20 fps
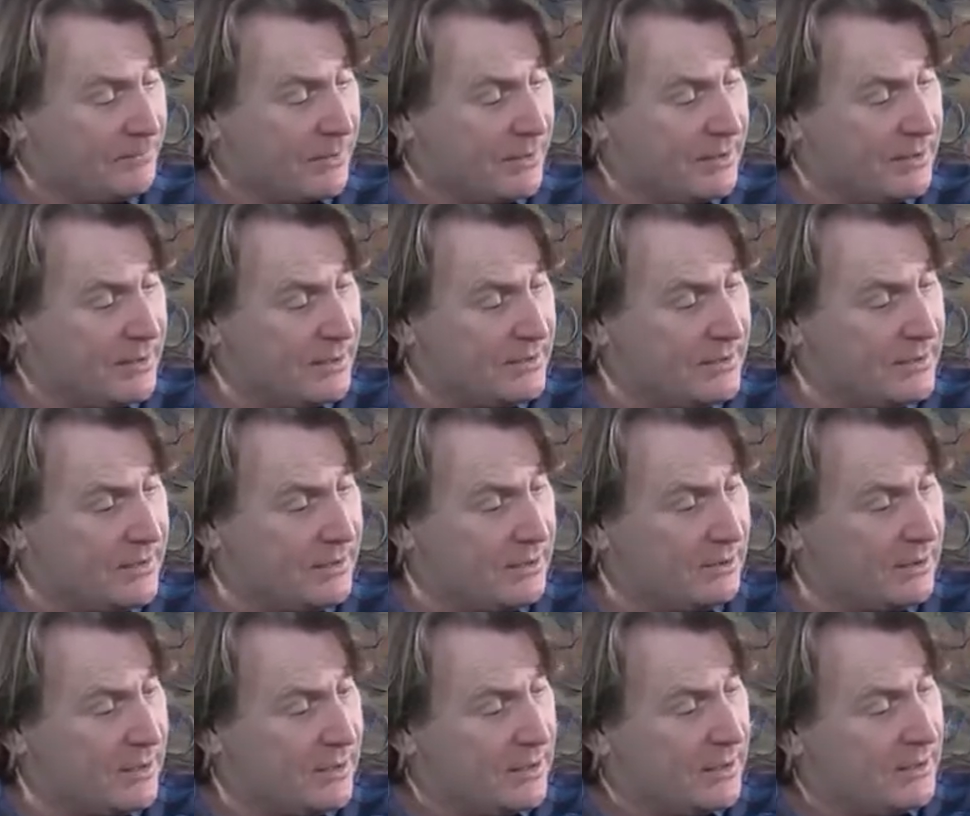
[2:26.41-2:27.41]
This
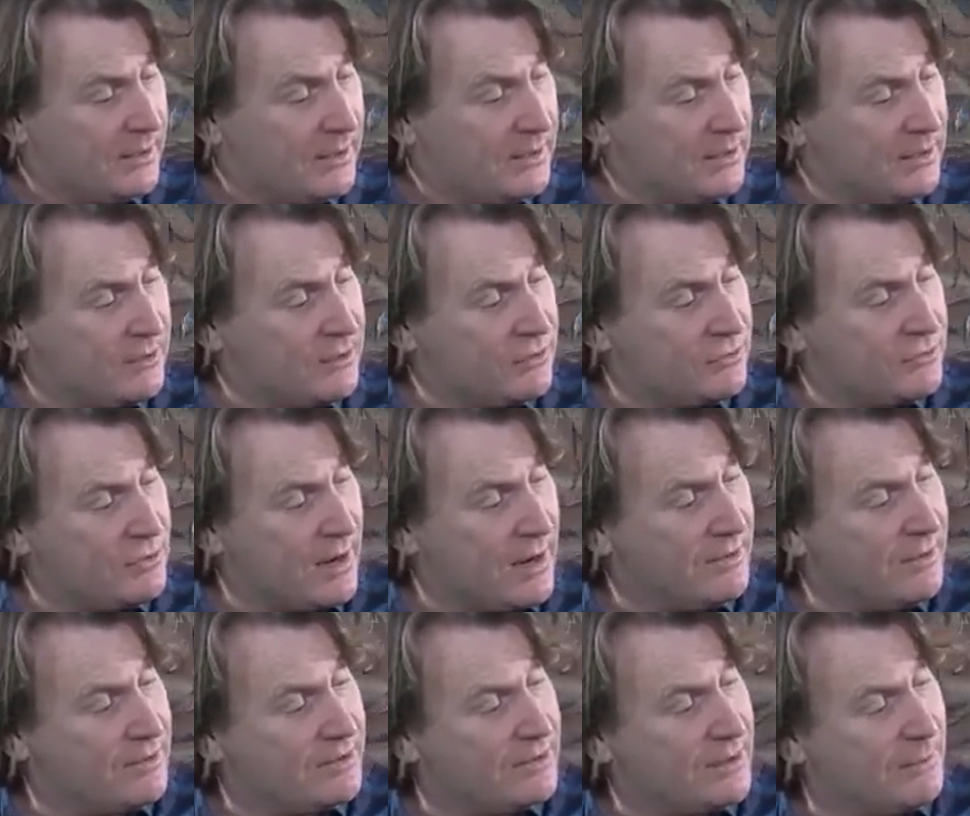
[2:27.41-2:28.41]
little
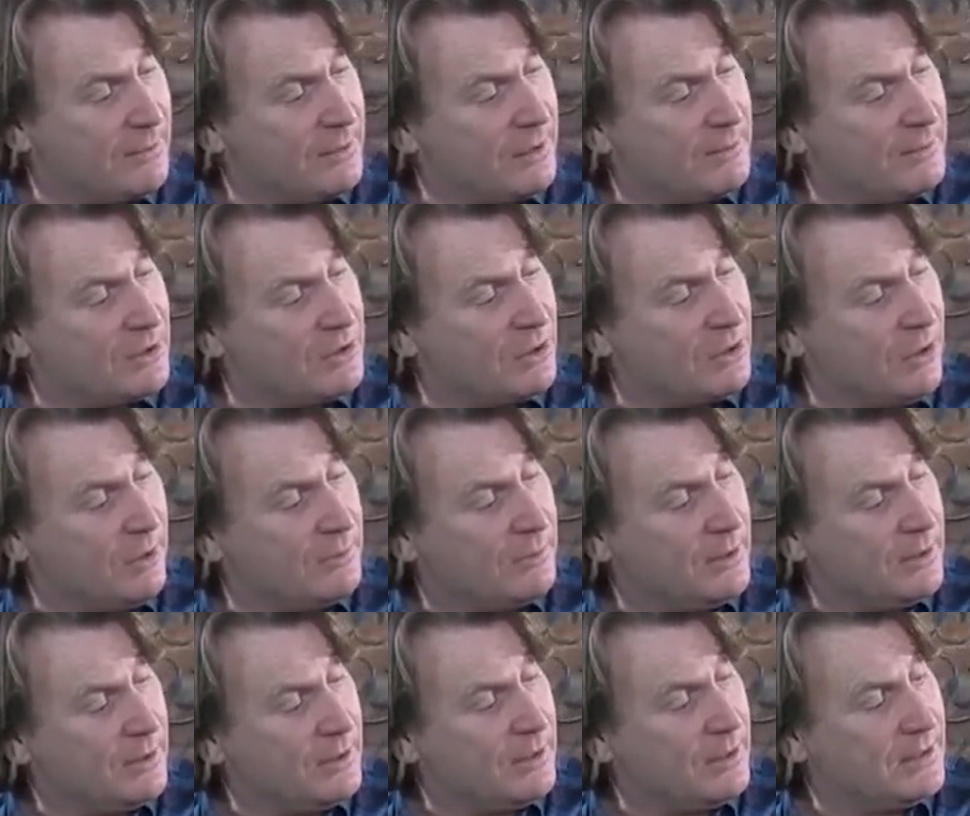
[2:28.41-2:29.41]
strand that's coming up the top
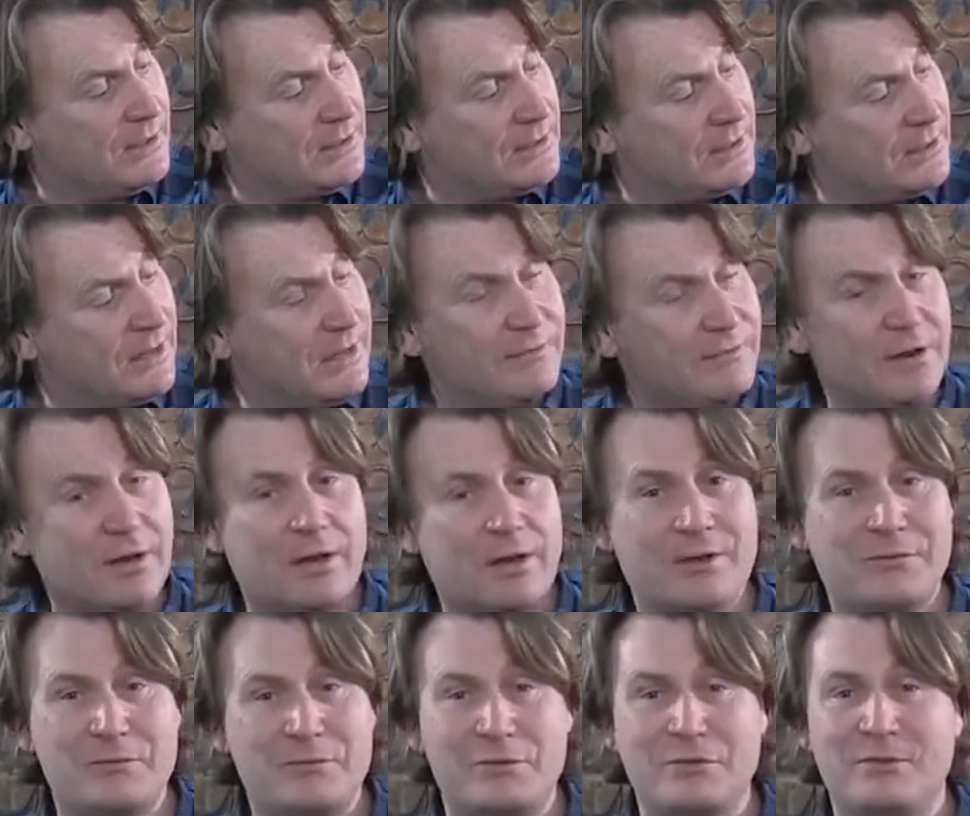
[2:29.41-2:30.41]
is going to have
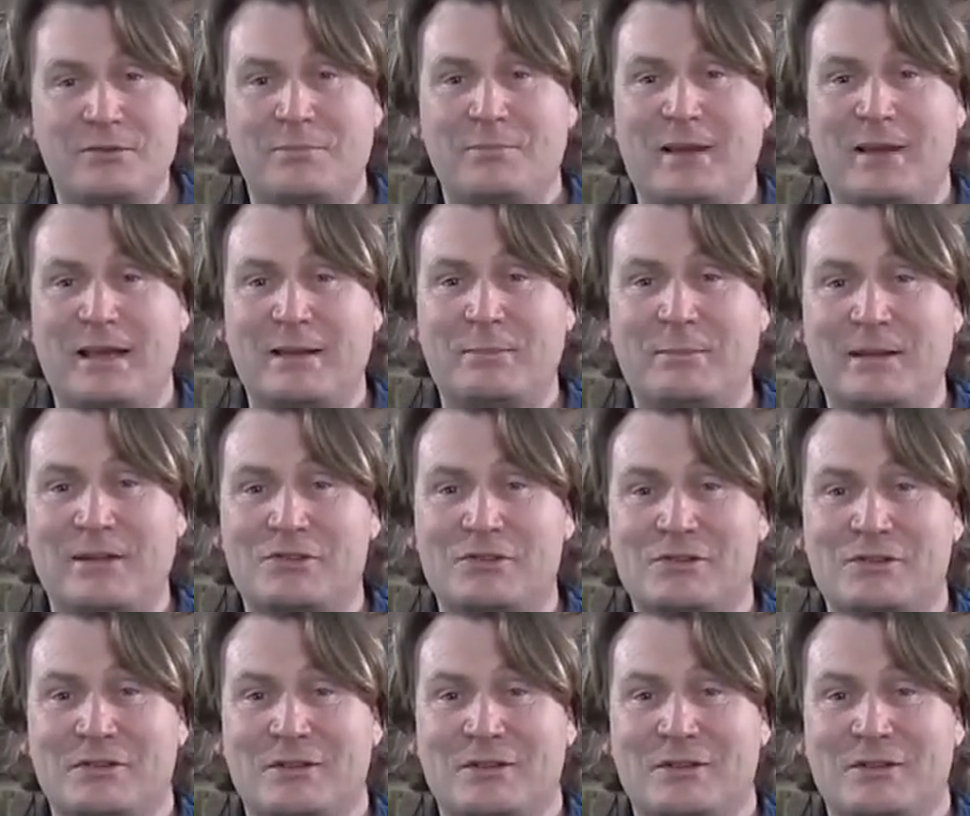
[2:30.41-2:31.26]
hundreds of babies.